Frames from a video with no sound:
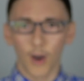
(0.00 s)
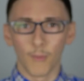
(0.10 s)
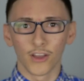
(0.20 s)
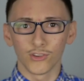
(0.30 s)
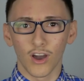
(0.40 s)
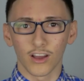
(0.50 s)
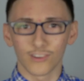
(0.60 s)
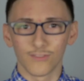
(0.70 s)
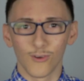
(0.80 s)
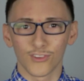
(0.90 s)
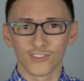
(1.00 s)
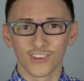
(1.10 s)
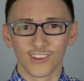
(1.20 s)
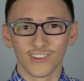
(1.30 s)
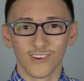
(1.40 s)
come on, you autofocus, because
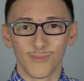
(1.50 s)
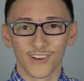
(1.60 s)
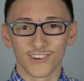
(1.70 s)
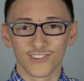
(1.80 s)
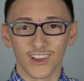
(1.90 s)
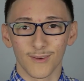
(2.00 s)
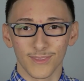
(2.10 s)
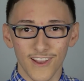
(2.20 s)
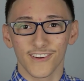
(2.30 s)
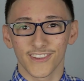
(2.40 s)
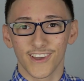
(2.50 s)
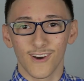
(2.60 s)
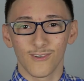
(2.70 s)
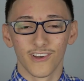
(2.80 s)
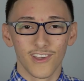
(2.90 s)
you could do a better job. There you
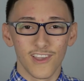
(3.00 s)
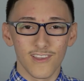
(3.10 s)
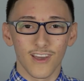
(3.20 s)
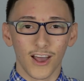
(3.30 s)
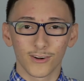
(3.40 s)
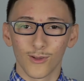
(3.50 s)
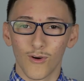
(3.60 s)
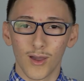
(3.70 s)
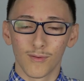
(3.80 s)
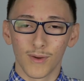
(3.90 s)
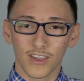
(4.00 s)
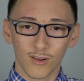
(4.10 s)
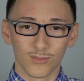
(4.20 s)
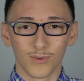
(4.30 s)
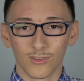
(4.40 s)
go. I don't know why, but my
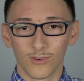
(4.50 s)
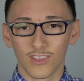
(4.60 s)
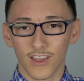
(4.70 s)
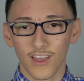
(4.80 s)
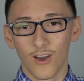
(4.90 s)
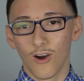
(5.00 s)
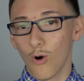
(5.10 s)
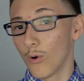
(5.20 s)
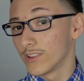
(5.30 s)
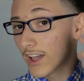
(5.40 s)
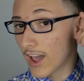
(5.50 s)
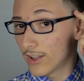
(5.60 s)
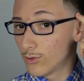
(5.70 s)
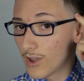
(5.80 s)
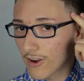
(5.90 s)
camera's been doing that. Oh, and I
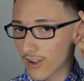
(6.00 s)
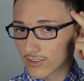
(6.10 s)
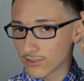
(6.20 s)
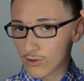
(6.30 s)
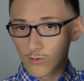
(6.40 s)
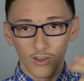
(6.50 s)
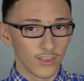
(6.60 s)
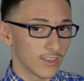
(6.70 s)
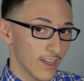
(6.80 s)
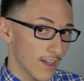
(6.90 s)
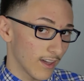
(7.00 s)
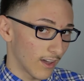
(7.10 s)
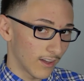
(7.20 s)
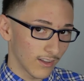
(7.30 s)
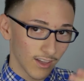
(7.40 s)
got a new haircut, too.
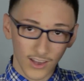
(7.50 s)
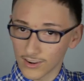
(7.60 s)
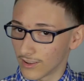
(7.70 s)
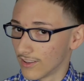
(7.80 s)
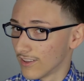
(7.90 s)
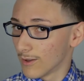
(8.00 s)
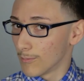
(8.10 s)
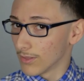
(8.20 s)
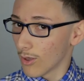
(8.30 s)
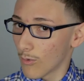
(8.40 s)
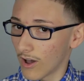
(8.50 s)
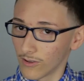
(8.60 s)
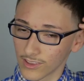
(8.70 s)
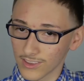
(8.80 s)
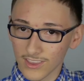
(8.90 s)
Yeah, I got a
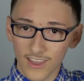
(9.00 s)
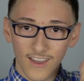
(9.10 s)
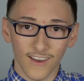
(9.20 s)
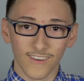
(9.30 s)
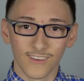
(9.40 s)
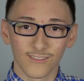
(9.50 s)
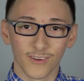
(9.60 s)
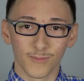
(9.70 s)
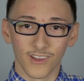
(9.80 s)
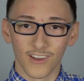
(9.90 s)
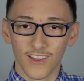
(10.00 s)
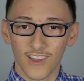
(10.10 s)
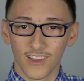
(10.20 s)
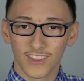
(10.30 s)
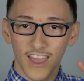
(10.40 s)
blowout. Yeah, from the
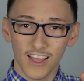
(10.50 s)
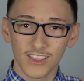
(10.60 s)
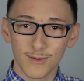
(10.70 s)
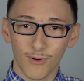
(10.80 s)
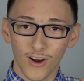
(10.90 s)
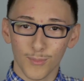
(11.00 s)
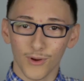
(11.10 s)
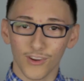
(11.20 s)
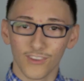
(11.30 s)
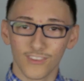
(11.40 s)
Cali Barber.